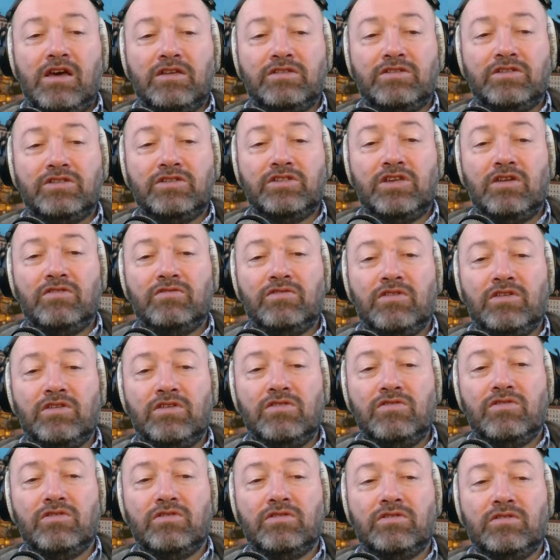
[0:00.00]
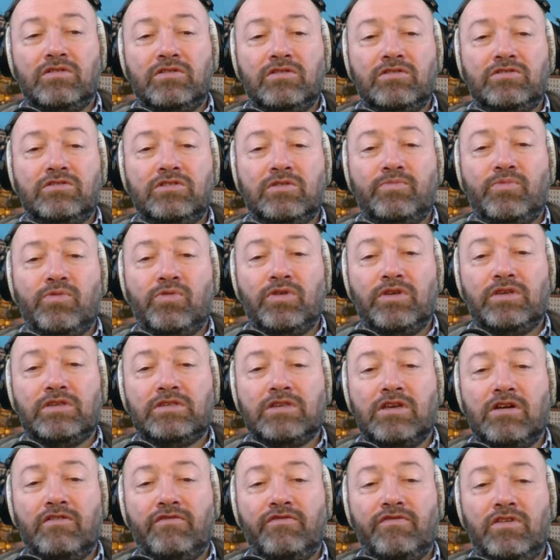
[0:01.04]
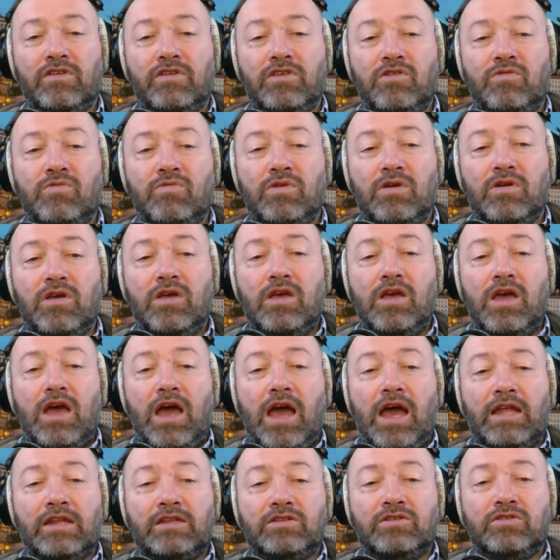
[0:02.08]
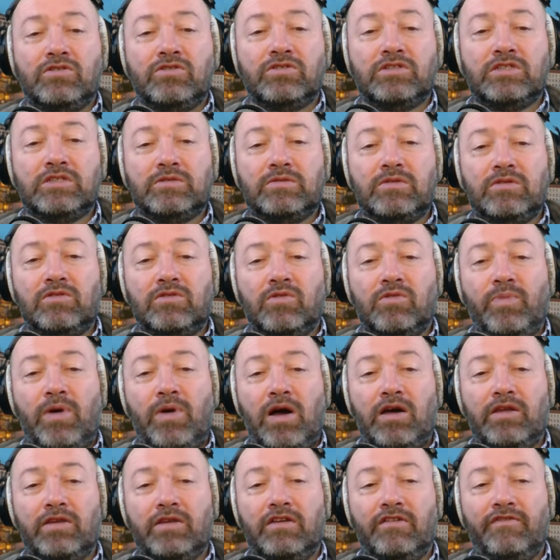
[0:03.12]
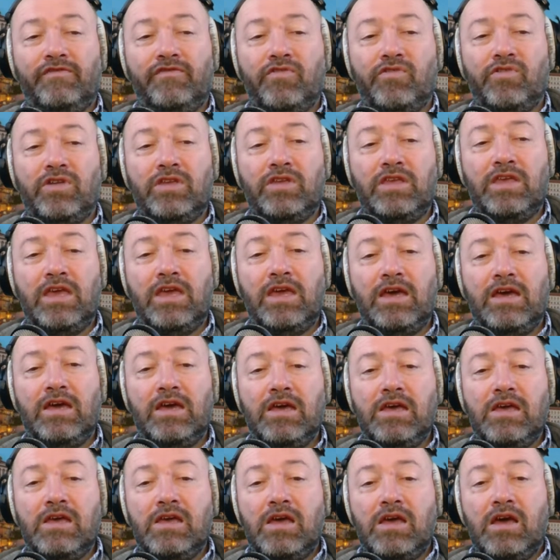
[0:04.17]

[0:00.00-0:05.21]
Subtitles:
to show that you can support yourself, you and your partner for a year.